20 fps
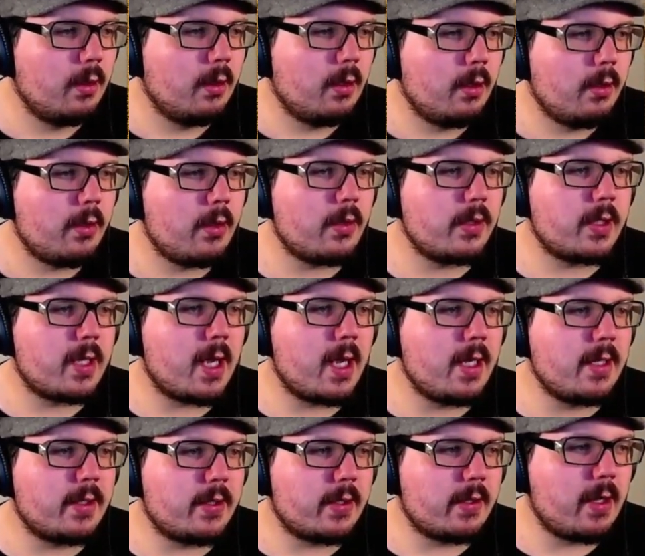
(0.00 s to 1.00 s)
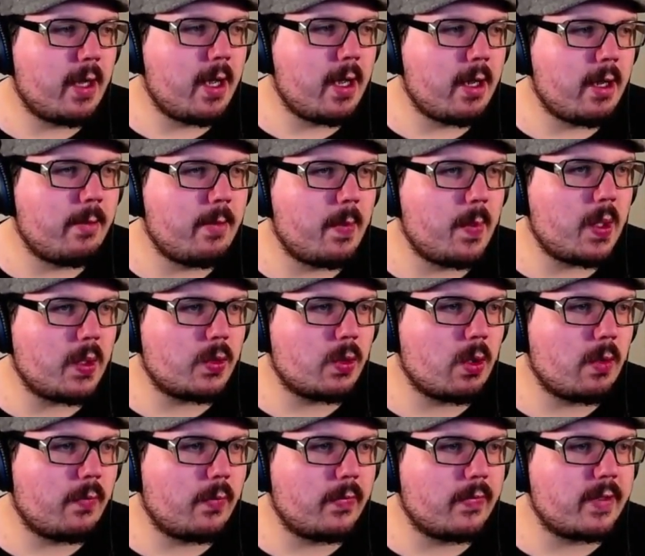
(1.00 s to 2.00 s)
Those guys, I'm not sure
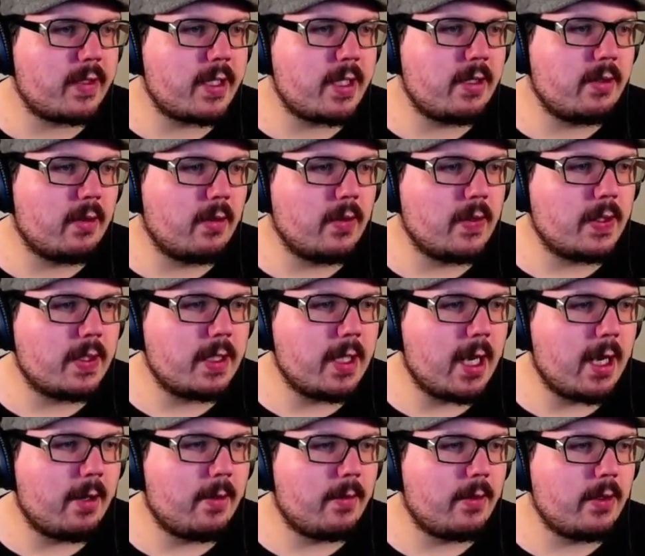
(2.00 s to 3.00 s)
if we've seen those yet.